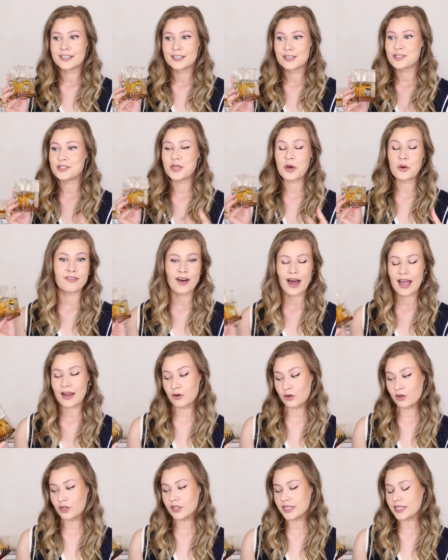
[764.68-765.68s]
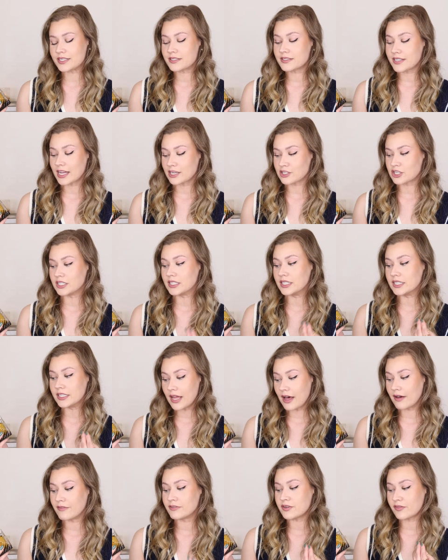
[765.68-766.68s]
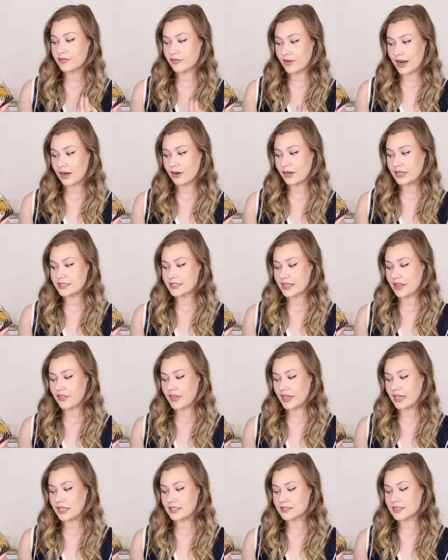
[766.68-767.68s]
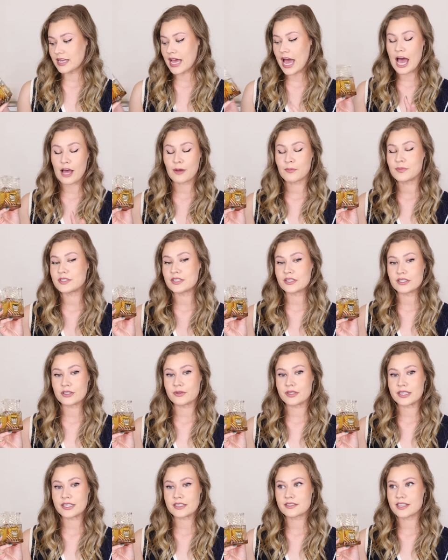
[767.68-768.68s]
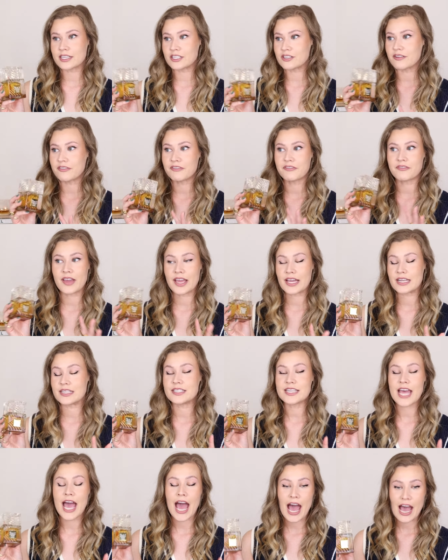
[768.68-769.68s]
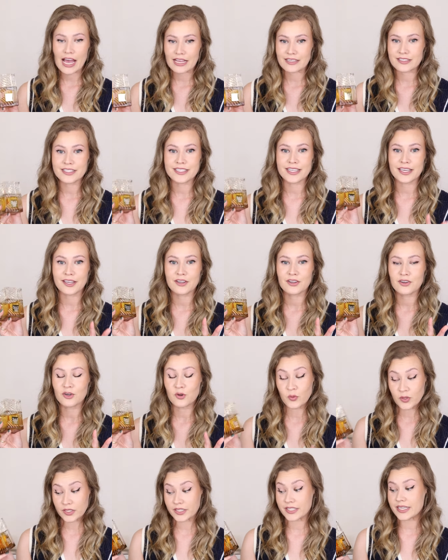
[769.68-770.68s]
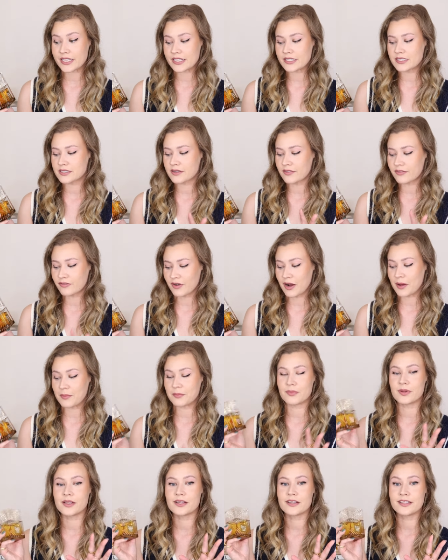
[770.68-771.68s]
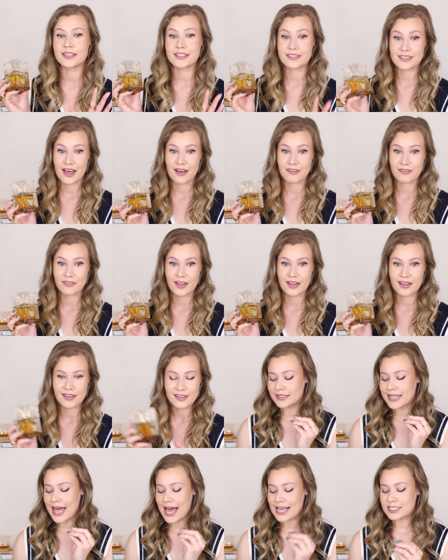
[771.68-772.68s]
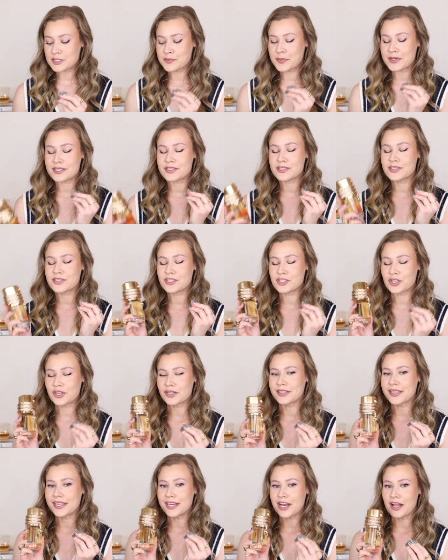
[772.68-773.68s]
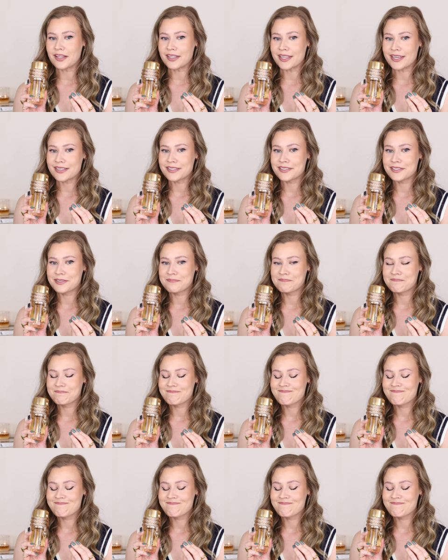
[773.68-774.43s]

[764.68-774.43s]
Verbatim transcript: so viral and it's such a loved fragrance. I think it's absolutely such a fantastic release from Lattafa. Last but certainly not least,